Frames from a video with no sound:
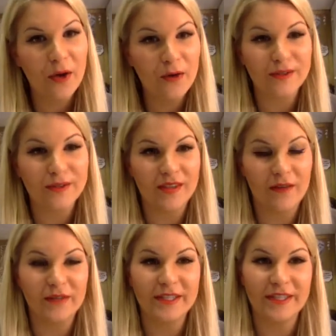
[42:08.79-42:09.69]
posts
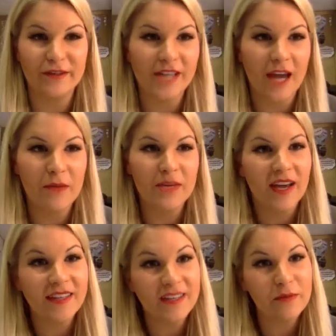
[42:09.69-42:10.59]
every single day
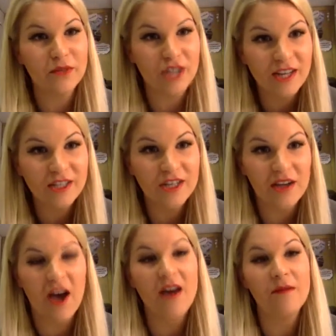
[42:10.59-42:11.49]
because I'm changing
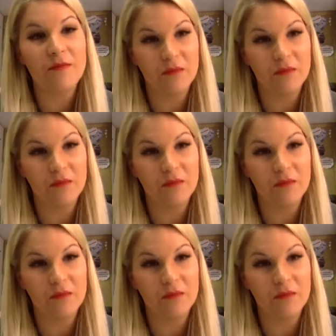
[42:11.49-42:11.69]
up